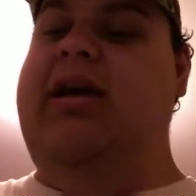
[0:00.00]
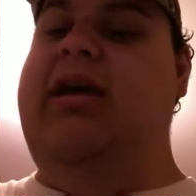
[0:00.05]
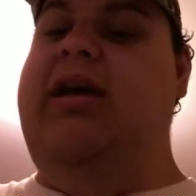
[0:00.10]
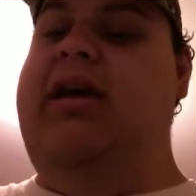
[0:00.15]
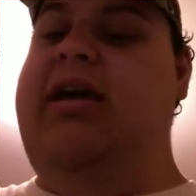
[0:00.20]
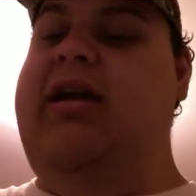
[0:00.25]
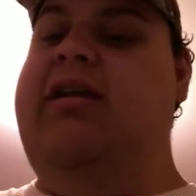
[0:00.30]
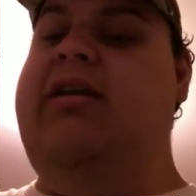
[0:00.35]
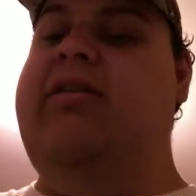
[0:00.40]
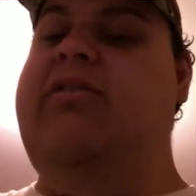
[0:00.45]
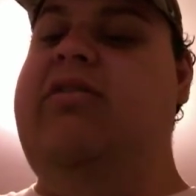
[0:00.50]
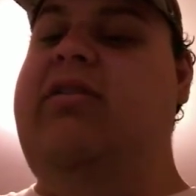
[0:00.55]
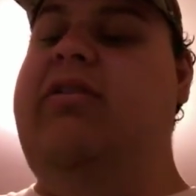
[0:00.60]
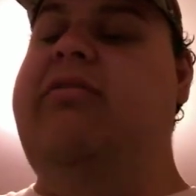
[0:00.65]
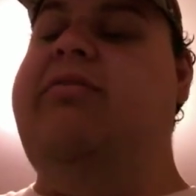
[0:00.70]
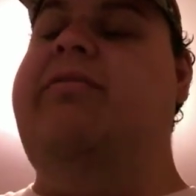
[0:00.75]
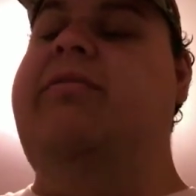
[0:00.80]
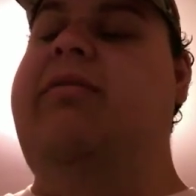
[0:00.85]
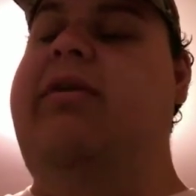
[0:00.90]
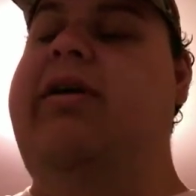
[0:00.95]
And I
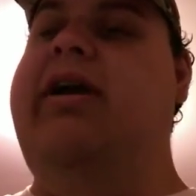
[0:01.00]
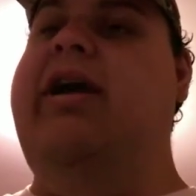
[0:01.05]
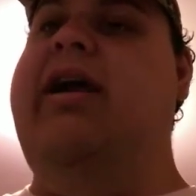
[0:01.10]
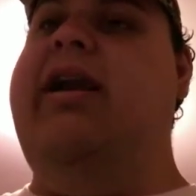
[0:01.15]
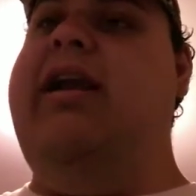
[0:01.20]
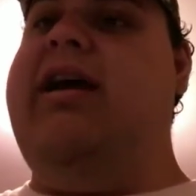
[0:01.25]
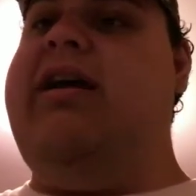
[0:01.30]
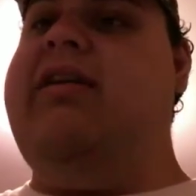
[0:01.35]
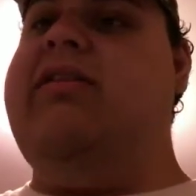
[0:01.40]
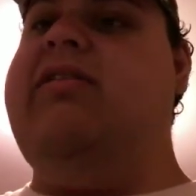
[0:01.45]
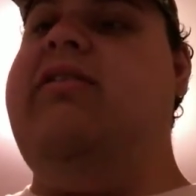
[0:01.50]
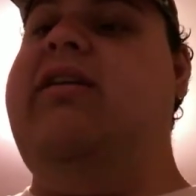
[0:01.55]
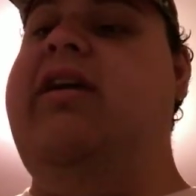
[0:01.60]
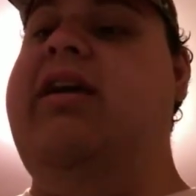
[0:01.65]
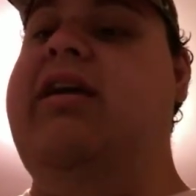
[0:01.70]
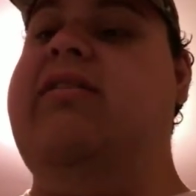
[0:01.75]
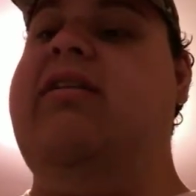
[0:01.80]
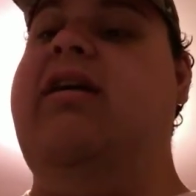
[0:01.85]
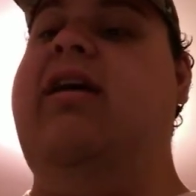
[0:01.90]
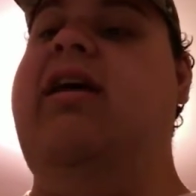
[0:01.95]
gotta say,
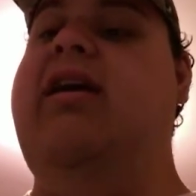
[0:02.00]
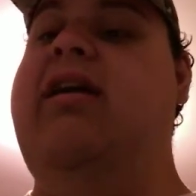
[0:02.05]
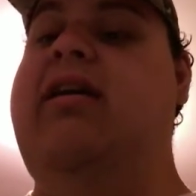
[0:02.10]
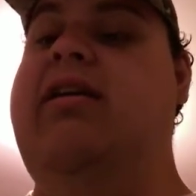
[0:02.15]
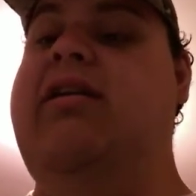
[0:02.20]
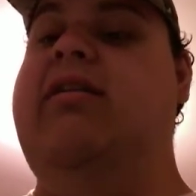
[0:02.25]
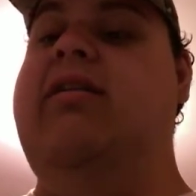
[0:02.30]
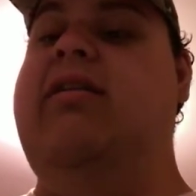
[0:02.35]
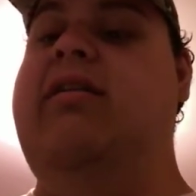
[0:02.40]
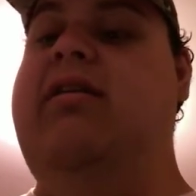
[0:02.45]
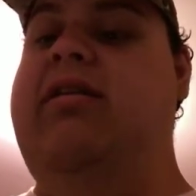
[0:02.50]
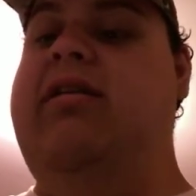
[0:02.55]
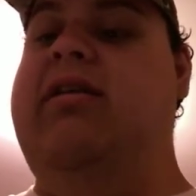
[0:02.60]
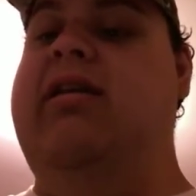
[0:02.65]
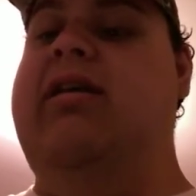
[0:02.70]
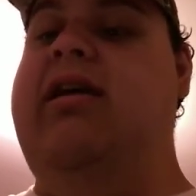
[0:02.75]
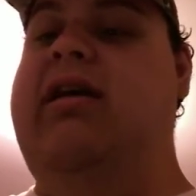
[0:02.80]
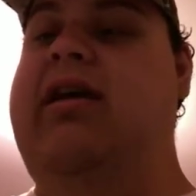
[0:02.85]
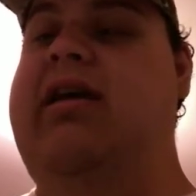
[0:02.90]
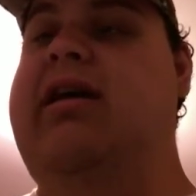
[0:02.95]
it's a
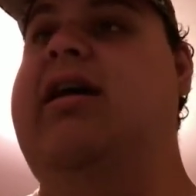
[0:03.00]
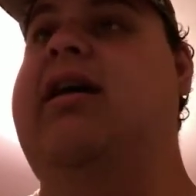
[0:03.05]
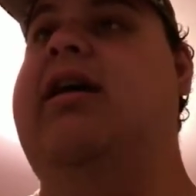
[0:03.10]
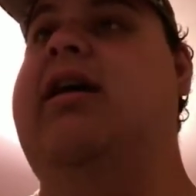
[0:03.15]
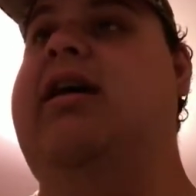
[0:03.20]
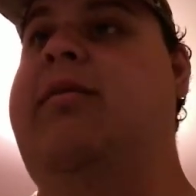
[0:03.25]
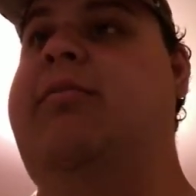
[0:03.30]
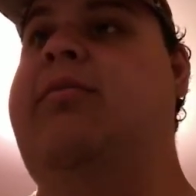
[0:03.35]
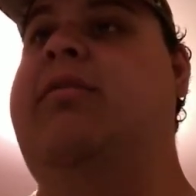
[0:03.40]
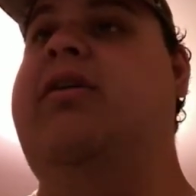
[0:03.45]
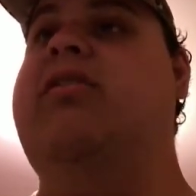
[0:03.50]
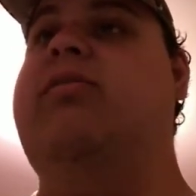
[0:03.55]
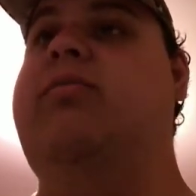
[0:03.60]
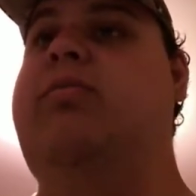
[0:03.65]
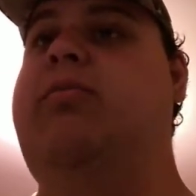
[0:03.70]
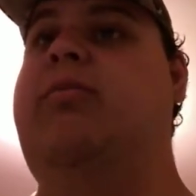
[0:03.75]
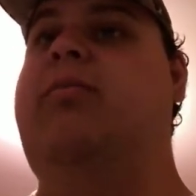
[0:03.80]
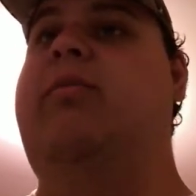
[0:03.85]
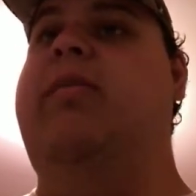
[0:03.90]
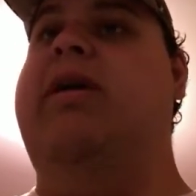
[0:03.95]
must
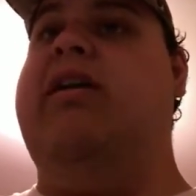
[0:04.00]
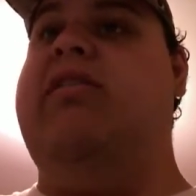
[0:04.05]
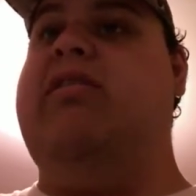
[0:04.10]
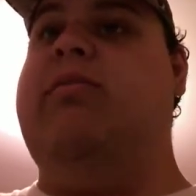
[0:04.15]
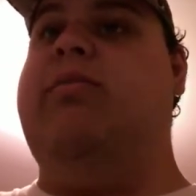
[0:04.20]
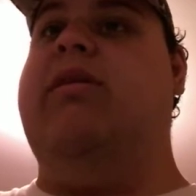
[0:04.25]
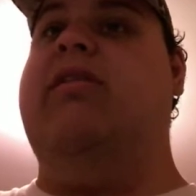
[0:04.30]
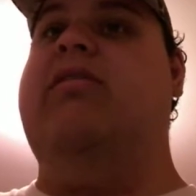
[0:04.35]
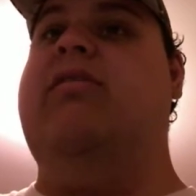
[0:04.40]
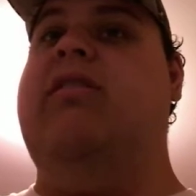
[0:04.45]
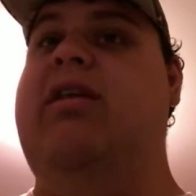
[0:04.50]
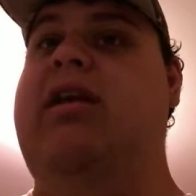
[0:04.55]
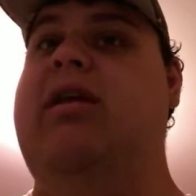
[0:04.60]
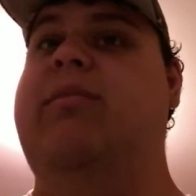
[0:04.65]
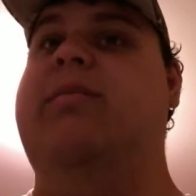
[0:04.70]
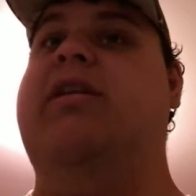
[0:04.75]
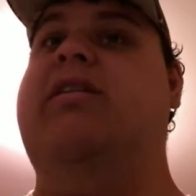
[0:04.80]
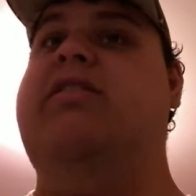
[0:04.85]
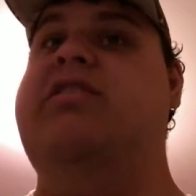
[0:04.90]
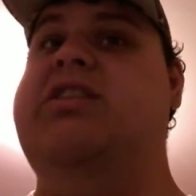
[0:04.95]
masterpiece. I
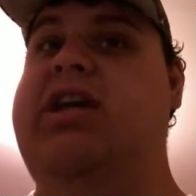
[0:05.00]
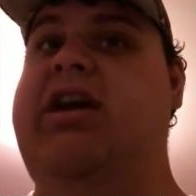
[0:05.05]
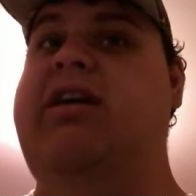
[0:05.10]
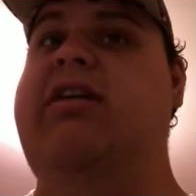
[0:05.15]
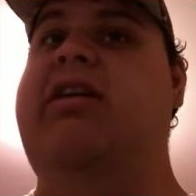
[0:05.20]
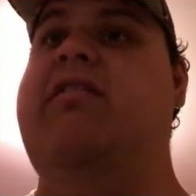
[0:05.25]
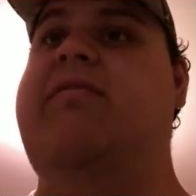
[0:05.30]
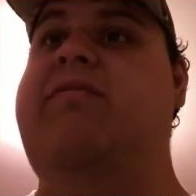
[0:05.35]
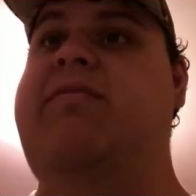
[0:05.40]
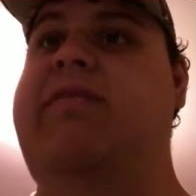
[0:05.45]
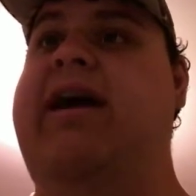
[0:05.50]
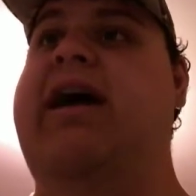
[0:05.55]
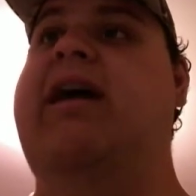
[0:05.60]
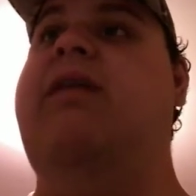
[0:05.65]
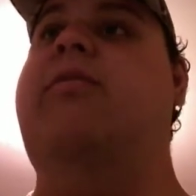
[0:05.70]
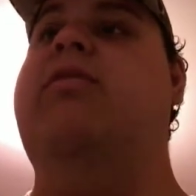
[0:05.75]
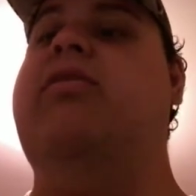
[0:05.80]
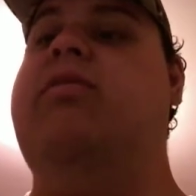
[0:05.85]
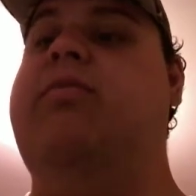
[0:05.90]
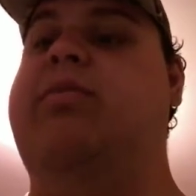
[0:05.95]
mean, Chow
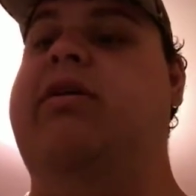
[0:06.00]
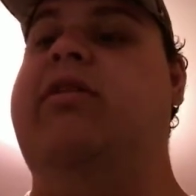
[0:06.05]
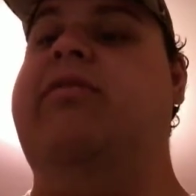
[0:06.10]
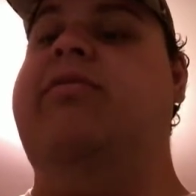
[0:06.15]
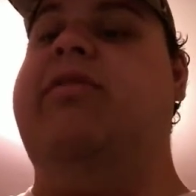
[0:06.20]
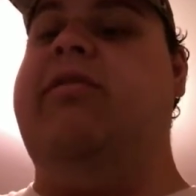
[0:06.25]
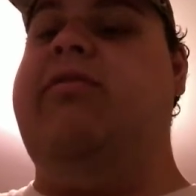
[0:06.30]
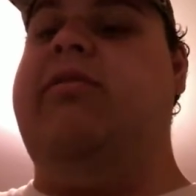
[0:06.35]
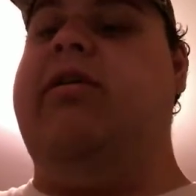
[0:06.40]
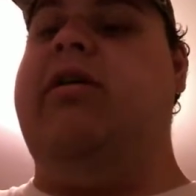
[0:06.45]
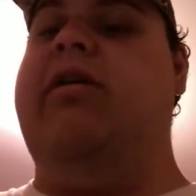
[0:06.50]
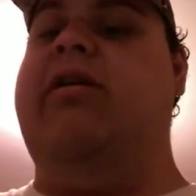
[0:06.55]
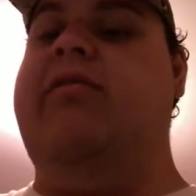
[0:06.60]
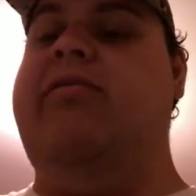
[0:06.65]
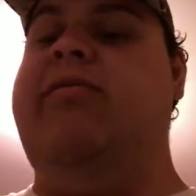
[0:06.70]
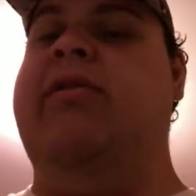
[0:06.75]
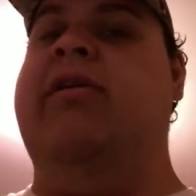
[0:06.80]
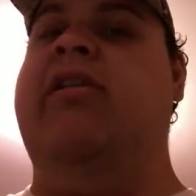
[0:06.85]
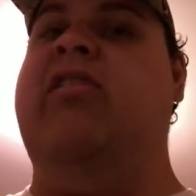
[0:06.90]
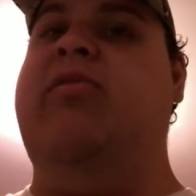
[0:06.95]
Yun-fat was perfect for
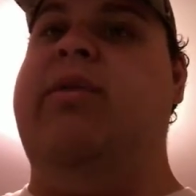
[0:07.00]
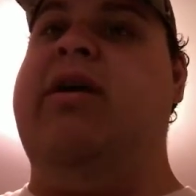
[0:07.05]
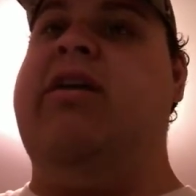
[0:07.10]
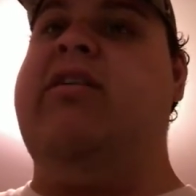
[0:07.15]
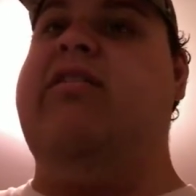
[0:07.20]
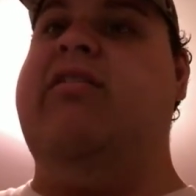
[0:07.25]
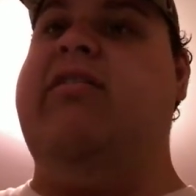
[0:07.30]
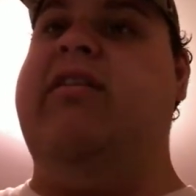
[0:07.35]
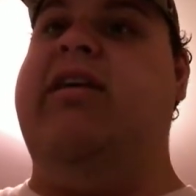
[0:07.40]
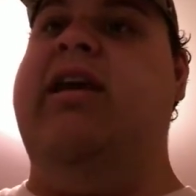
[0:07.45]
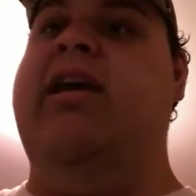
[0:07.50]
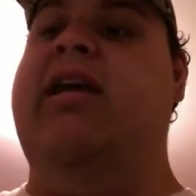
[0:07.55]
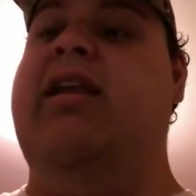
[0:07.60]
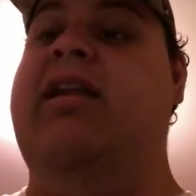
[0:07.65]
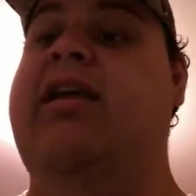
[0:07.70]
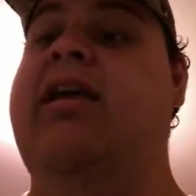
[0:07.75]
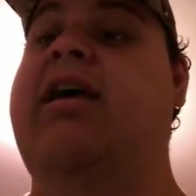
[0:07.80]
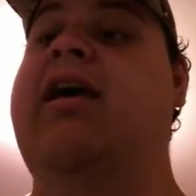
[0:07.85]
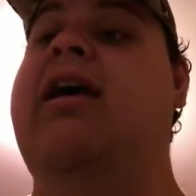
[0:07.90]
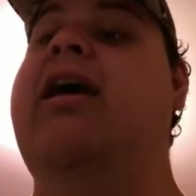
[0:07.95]
Inspector
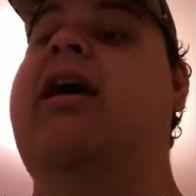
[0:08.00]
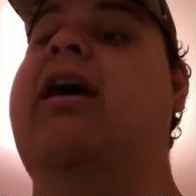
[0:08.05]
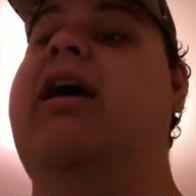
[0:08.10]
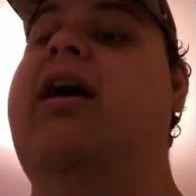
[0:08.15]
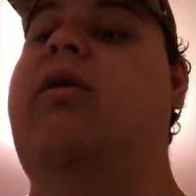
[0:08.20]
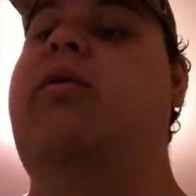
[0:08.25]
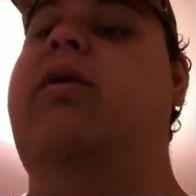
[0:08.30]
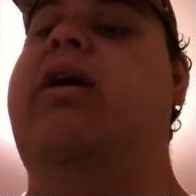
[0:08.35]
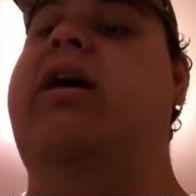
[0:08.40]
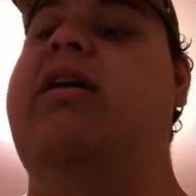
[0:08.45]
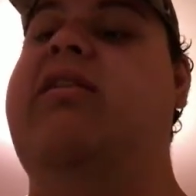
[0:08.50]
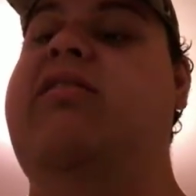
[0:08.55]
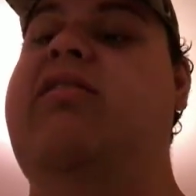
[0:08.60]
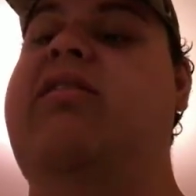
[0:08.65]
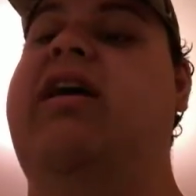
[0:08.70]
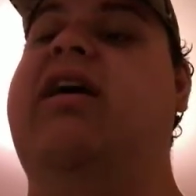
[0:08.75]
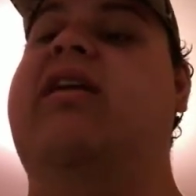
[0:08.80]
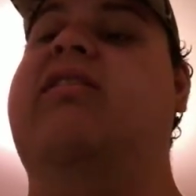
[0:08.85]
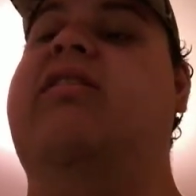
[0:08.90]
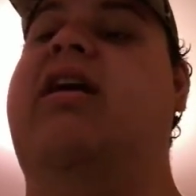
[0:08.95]
Tequila, who I'd
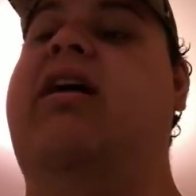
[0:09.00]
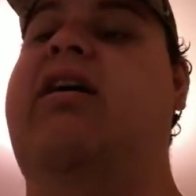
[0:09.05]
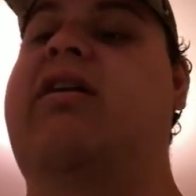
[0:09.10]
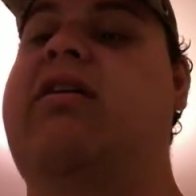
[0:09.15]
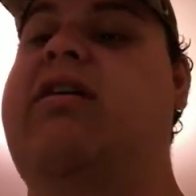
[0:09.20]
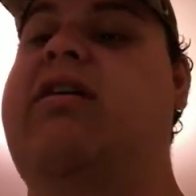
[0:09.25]
say is Hong